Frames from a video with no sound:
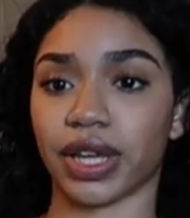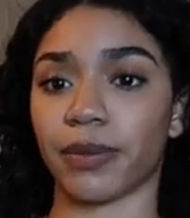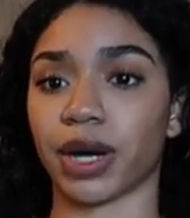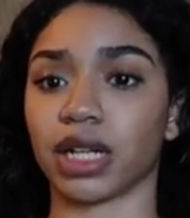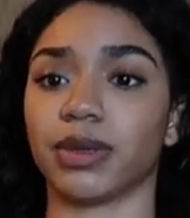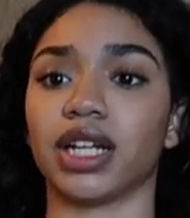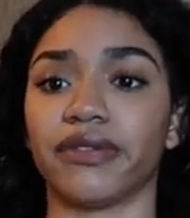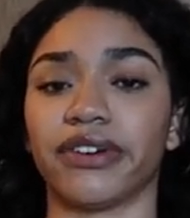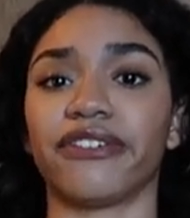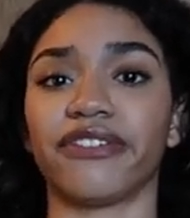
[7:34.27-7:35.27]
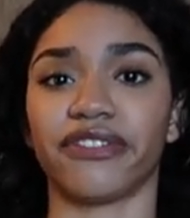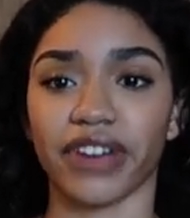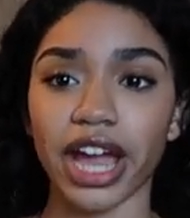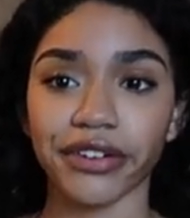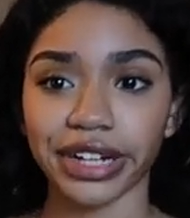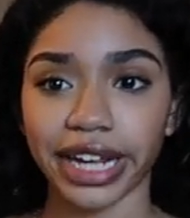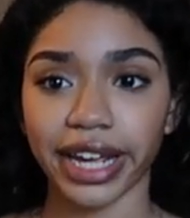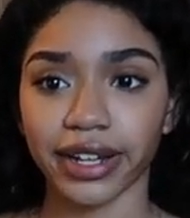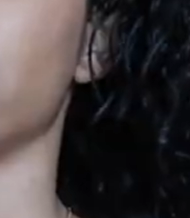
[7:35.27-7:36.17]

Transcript: embodiment of a fairy.